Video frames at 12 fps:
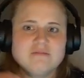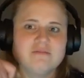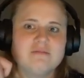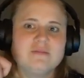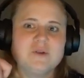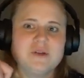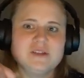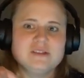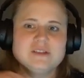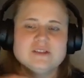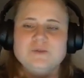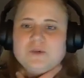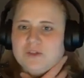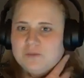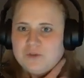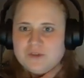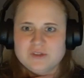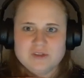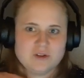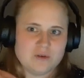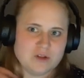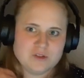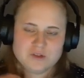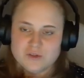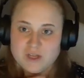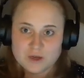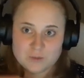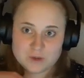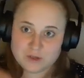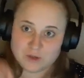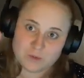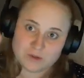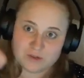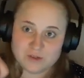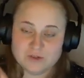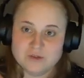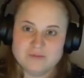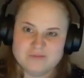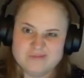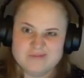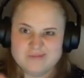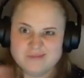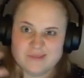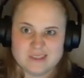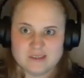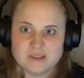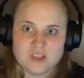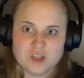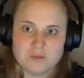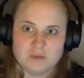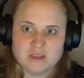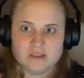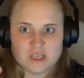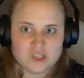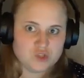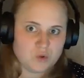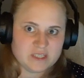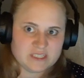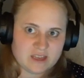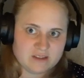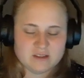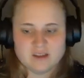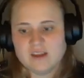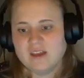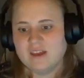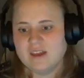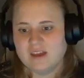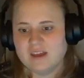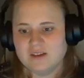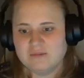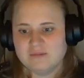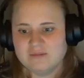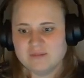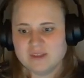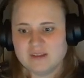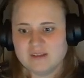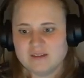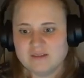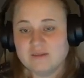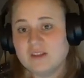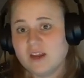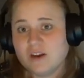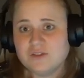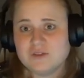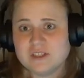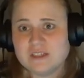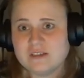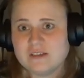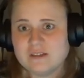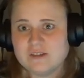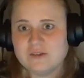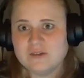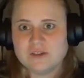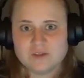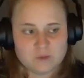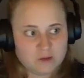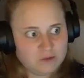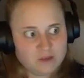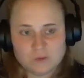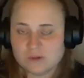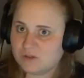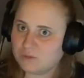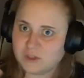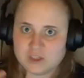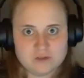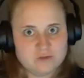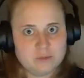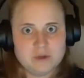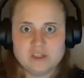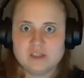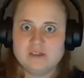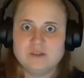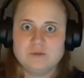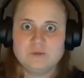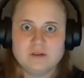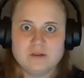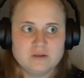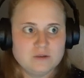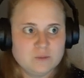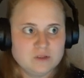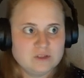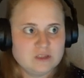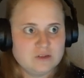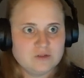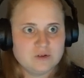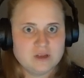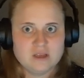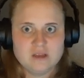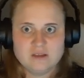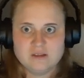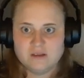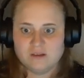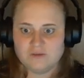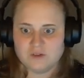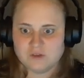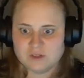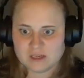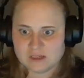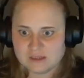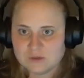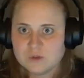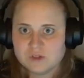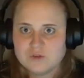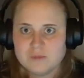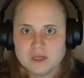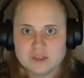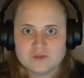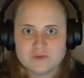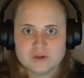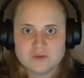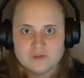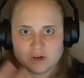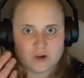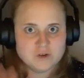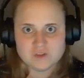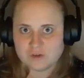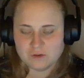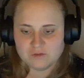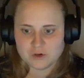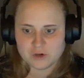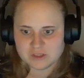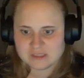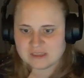what is this? What you put around your neck when you want to commit suicide. They are interested in this too, because maybe it was too much information. This one century in a few seconds, it was too much for our soul, for us.